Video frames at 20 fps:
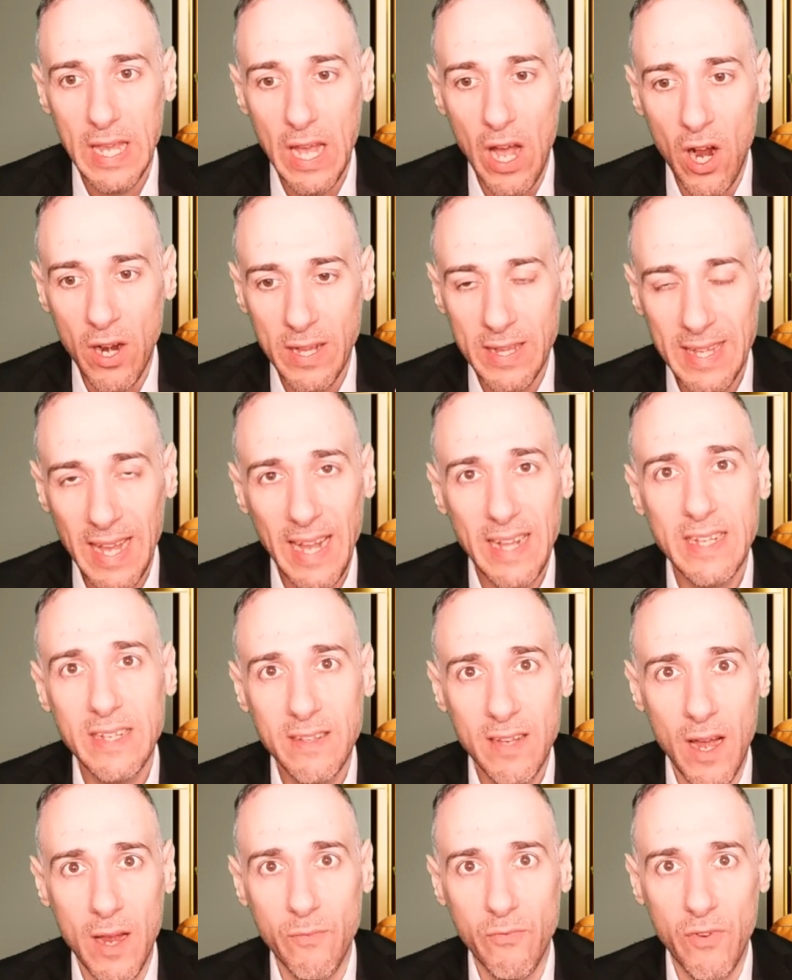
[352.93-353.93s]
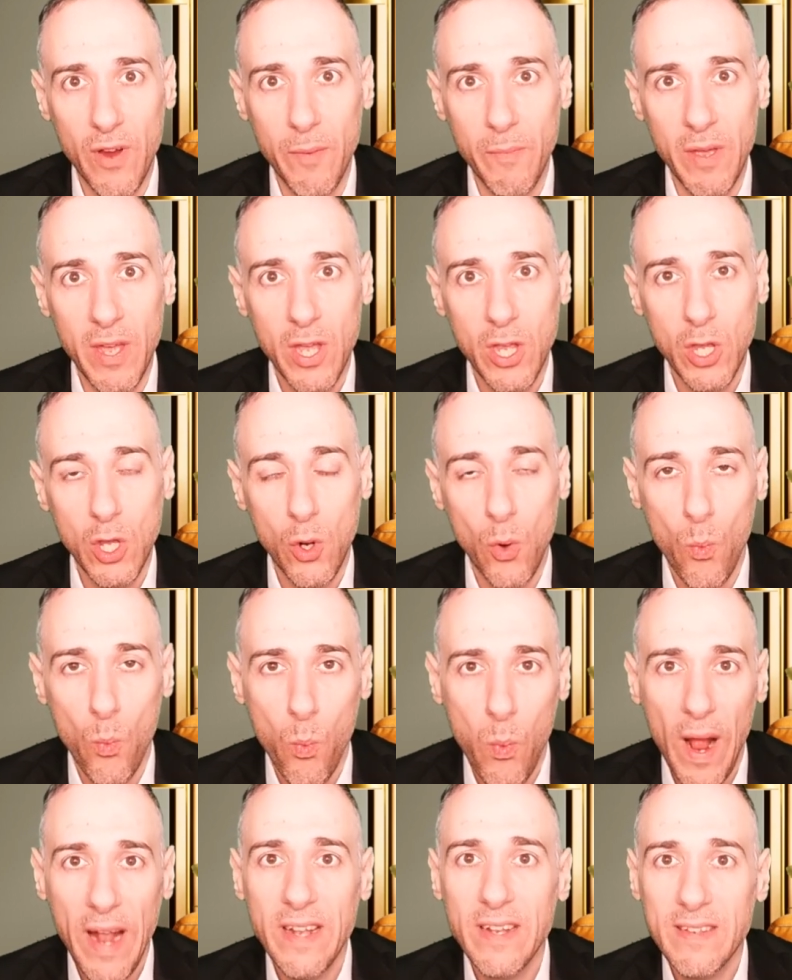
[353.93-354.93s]
On a daily time frame,
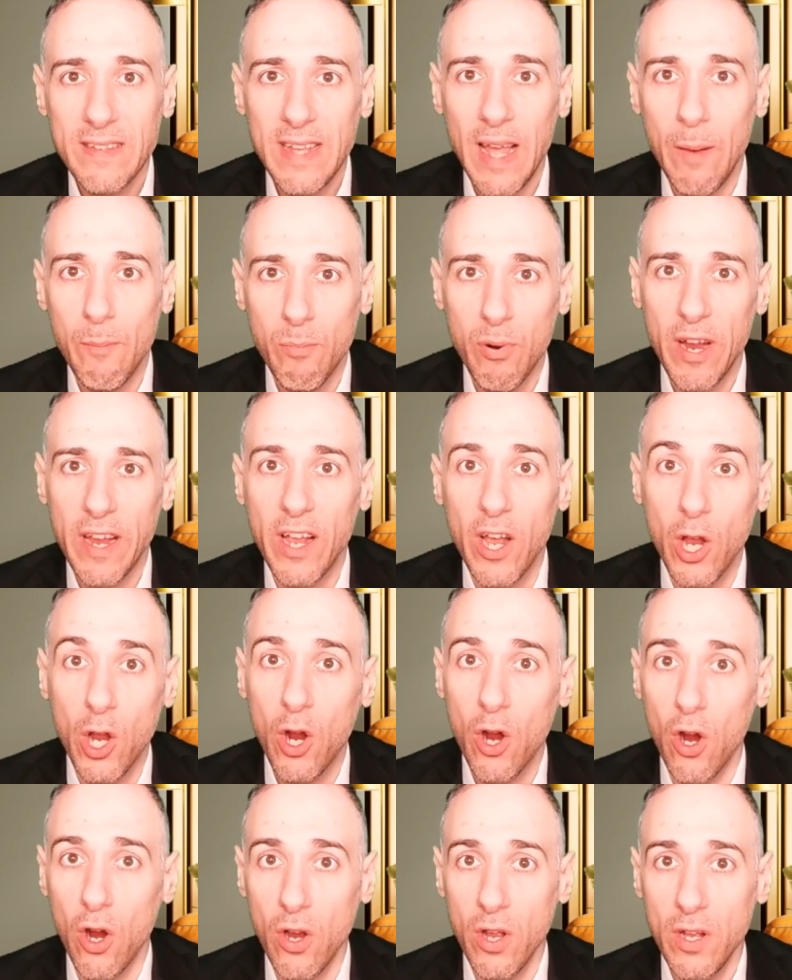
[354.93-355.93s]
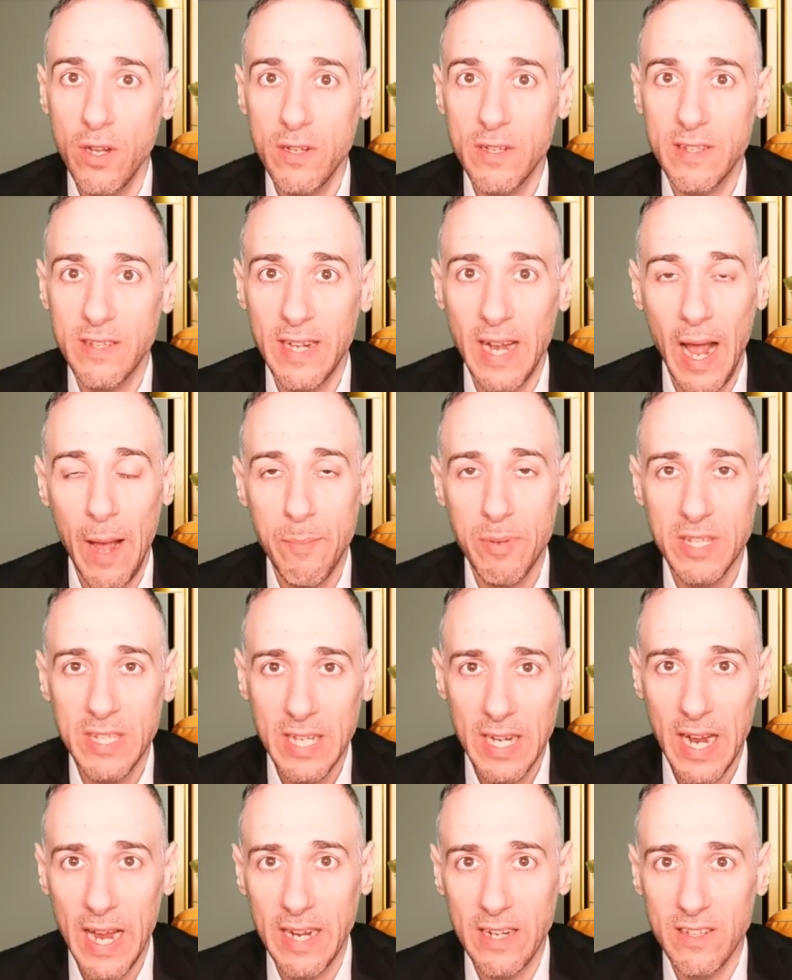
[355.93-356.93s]
when does that break occur? Does it happen
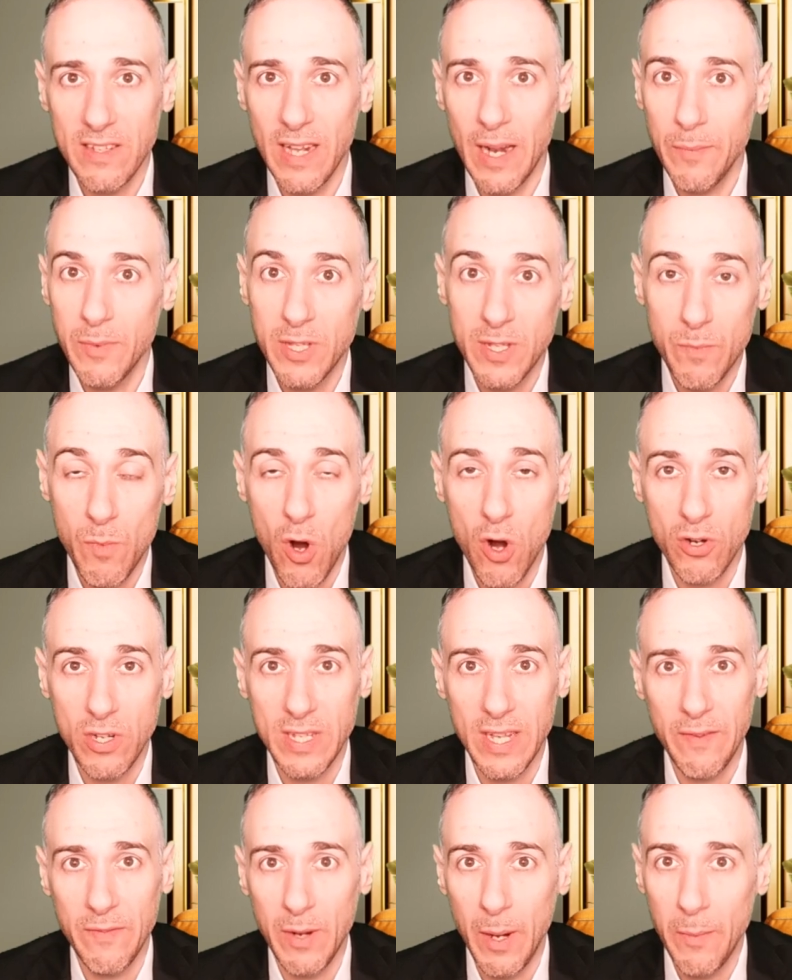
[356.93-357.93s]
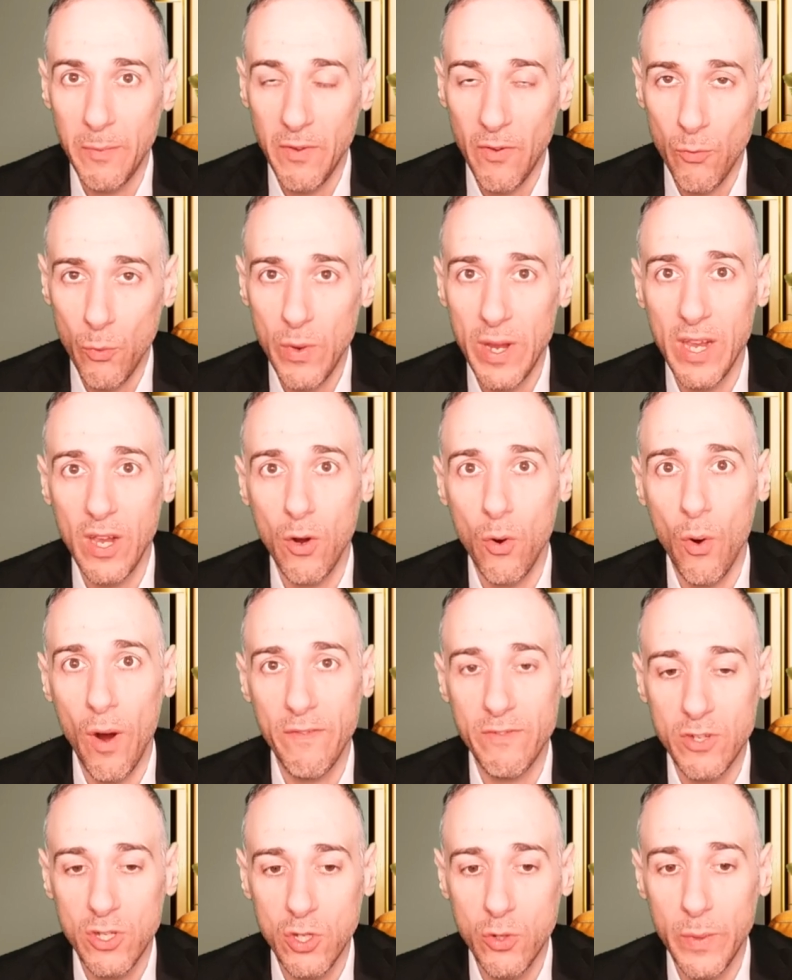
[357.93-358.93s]
today? Does it happen tomorrow? Does it happen after a week or
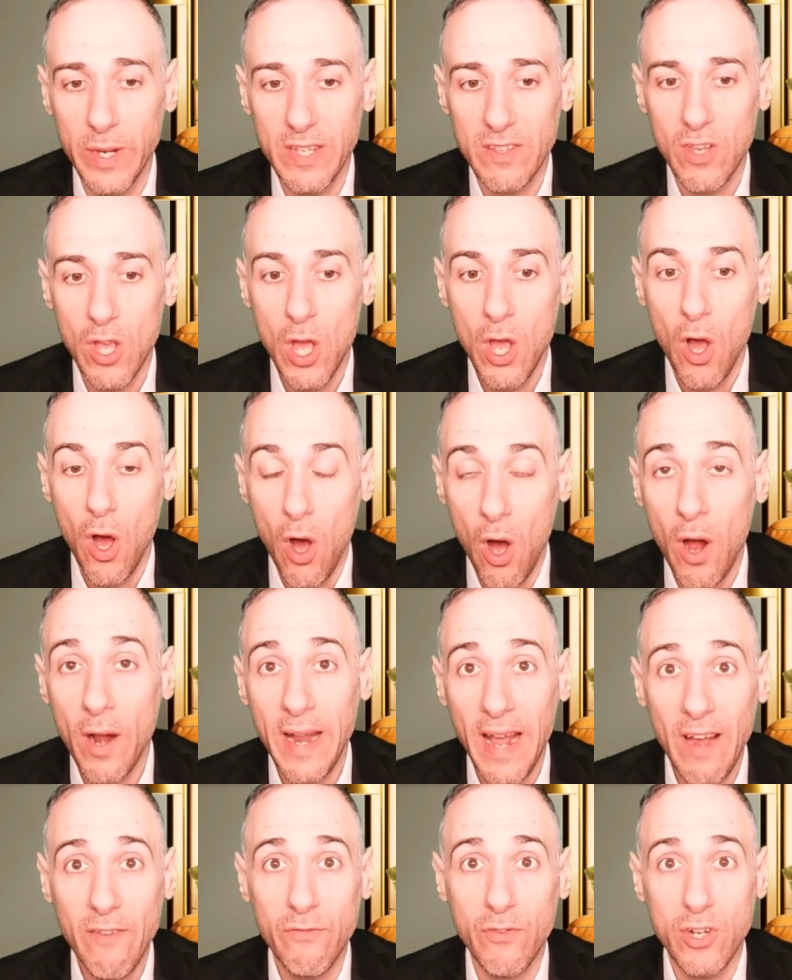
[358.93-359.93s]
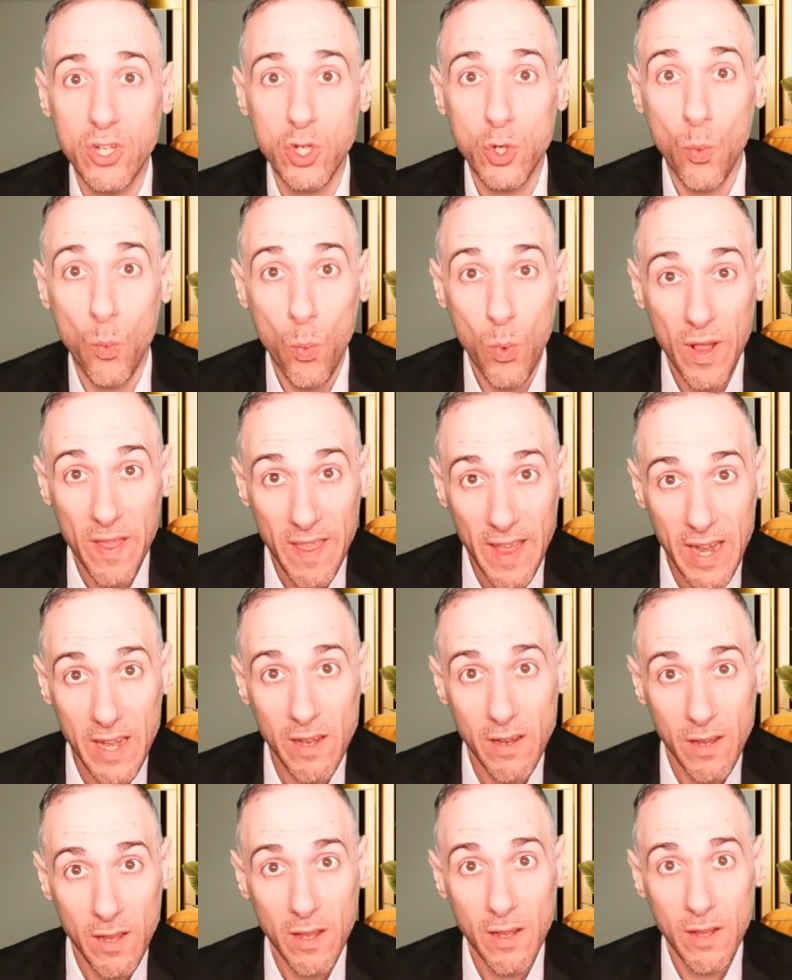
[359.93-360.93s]
after 2 weeks? On average,
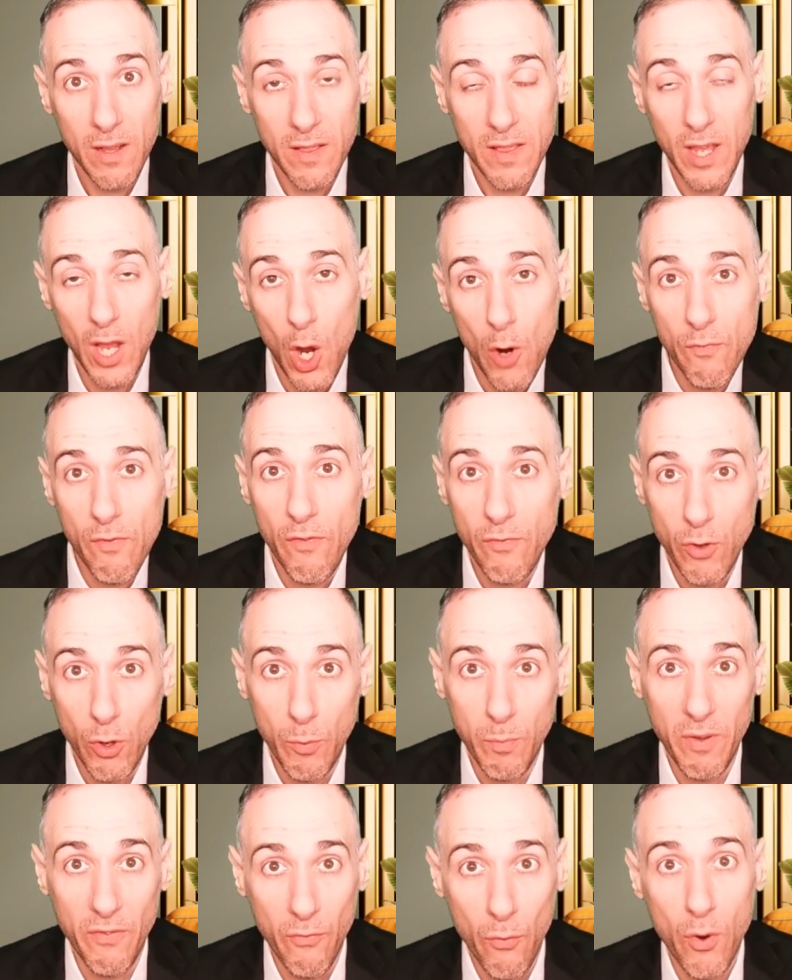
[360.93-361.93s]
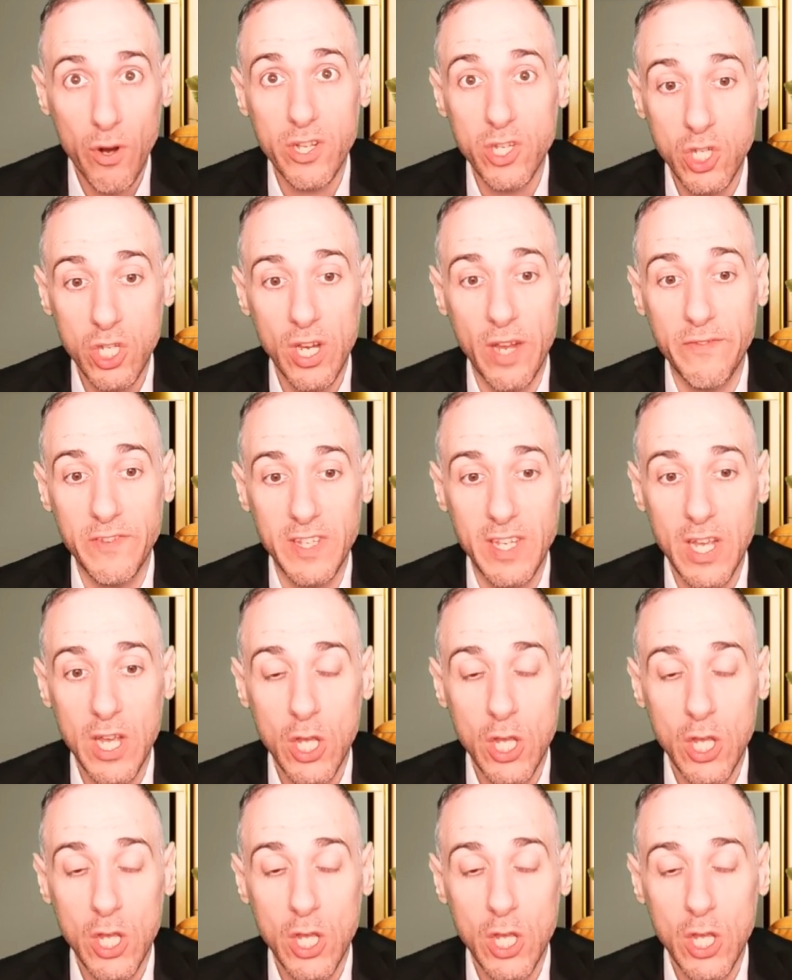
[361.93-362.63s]
within the overview, before it shifts,